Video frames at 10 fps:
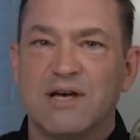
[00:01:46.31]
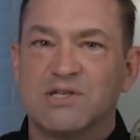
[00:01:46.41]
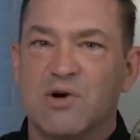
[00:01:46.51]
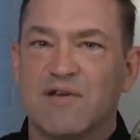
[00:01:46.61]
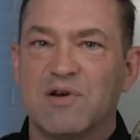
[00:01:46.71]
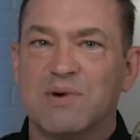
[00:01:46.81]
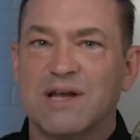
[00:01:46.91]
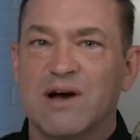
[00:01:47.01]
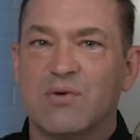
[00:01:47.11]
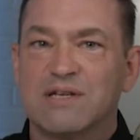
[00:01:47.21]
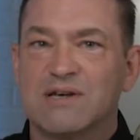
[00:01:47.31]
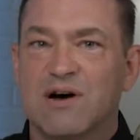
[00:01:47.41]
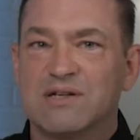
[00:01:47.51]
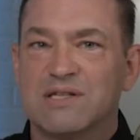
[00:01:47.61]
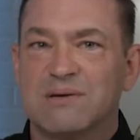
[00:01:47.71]
So everybody always
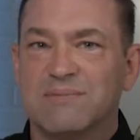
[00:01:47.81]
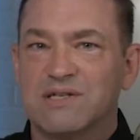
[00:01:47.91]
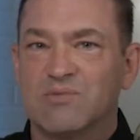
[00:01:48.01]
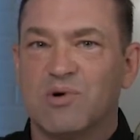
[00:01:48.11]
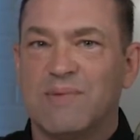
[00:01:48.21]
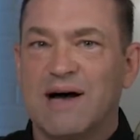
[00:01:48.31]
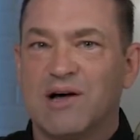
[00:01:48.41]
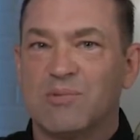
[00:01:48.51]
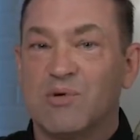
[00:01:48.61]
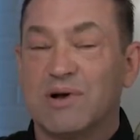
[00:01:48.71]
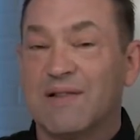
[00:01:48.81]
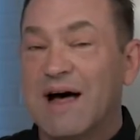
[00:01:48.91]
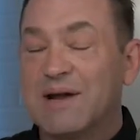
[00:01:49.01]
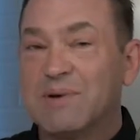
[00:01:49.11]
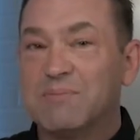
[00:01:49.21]
calls it the miserable mile, but what a
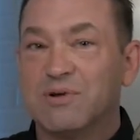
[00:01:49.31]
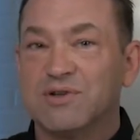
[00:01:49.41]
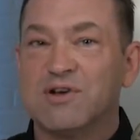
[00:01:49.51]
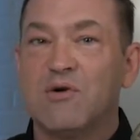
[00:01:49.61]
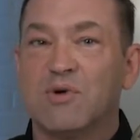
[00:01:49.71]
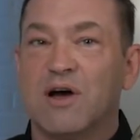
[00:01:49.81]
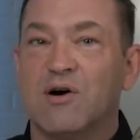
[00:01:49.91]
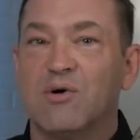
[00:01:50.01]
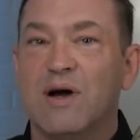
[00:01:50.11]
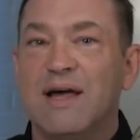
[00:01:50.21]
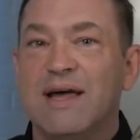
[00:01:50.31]
lot of people don't know